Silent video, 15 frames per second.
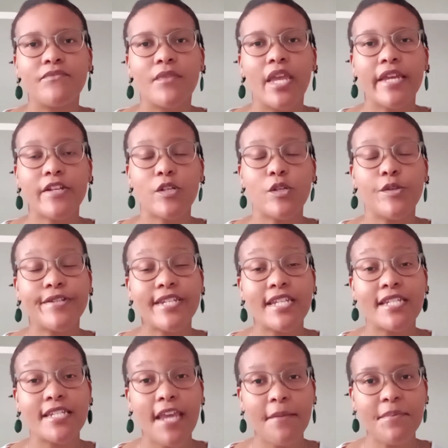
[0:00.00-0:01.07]

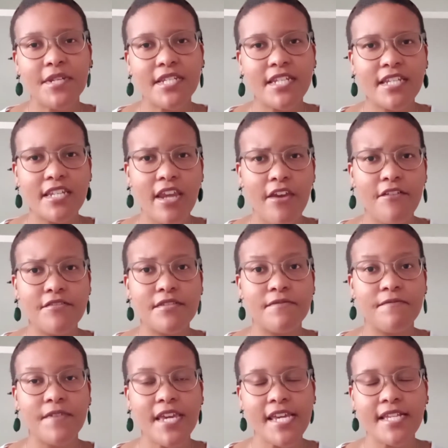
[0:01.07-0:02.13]
including deputy sheriff's
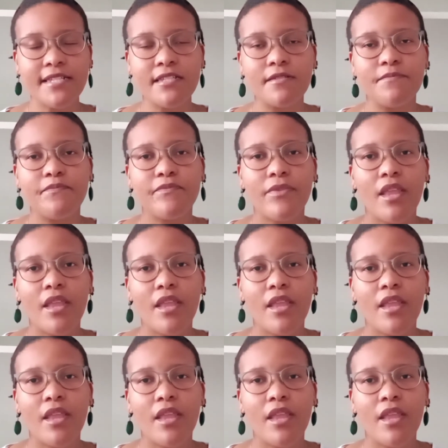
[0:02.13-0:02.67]
fees,